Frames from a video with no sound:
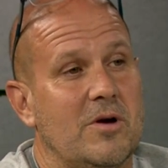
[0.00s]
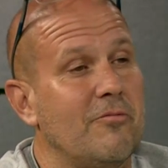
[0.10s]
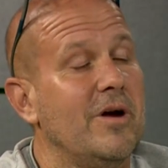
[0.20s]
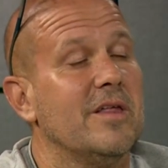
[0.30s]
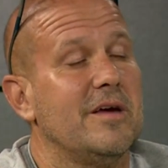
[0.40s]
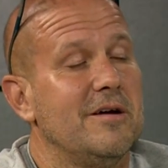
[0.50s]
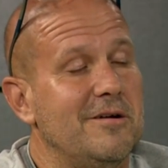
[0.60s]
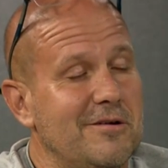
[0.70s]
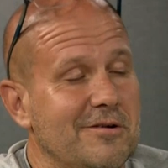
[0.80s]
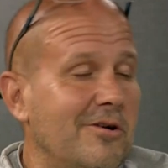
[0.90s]
Oh, really?
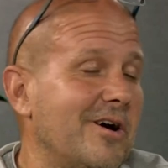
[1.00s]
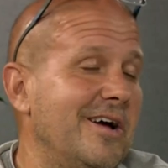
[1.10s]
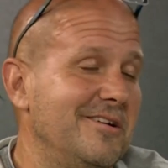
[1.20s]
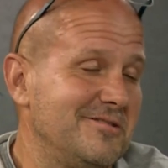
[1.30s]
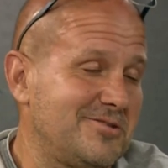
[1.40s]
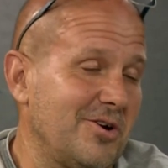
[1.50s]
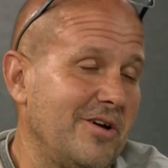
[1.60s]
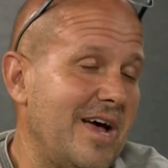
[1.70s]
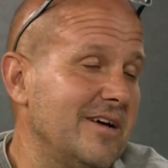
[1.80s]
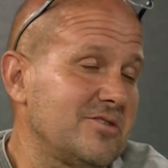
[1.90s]
Okay. so,
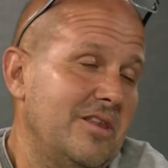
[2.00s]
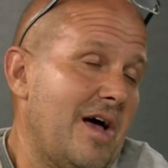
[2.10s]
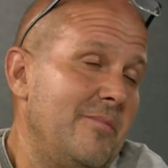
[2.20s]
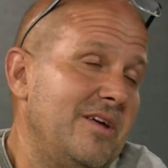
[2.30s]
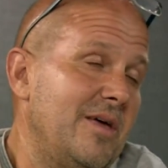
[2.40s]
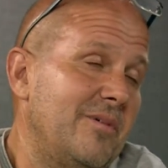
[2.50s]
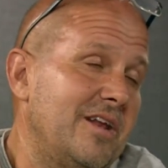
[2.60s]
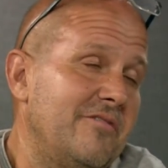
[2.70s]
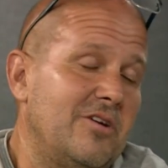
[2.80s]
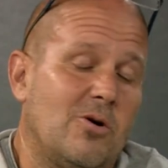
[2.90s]
yeah. So, they, I mean, they might
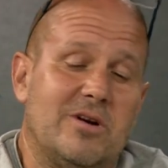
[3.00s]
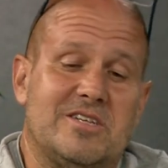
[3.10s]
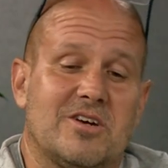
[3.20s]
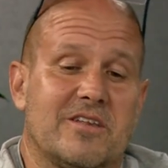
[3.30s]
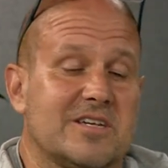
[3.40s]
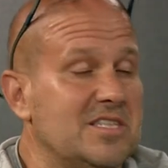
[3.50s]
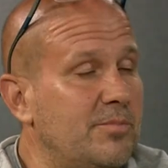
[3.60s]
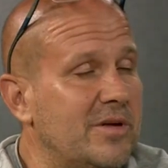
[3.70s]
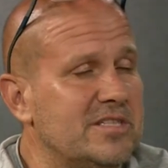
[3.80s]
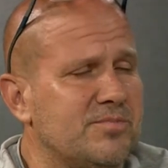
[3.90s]
have even known each other because he
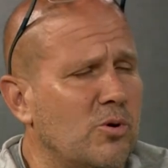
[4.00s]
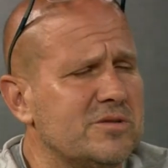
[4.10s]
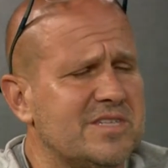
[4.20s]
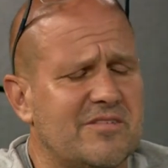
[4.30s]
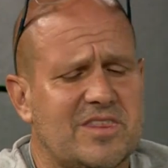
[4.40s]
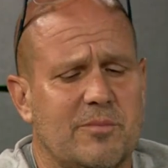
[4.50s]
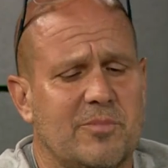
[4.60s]
played sports and everything.